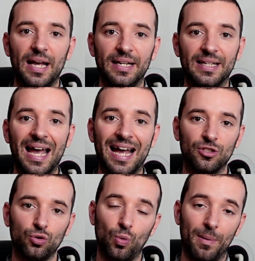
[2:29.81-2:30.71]
it
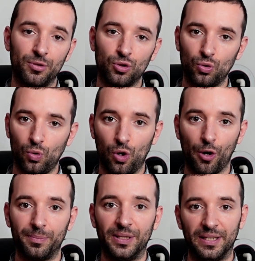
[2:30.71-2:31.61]
has to
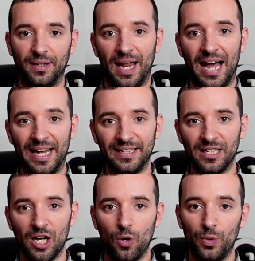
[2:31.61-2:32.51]
absorb that light,
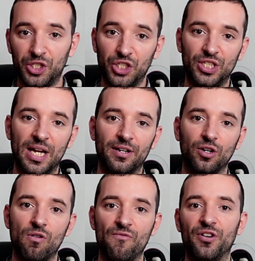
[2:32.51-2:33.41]
which is then
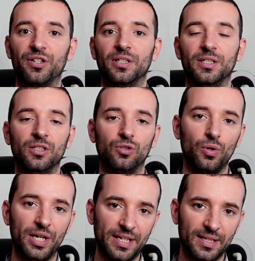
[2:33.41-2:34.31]
converted into
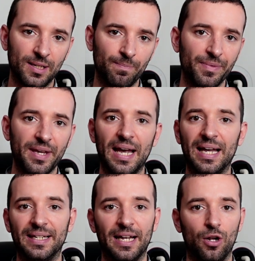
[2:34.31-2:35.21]
heat,
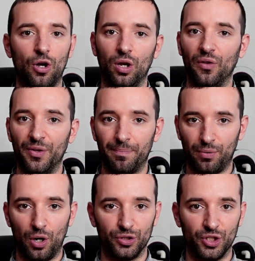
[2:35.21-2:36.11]
and then all of the
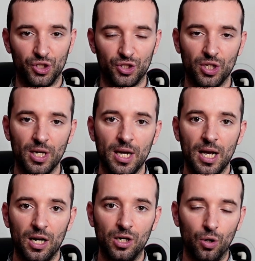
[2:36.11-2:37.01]
process
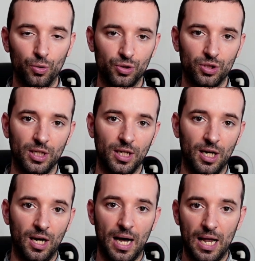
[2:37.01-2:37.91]
goes
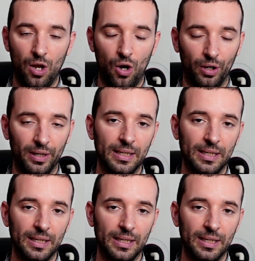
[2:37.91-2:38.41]
along.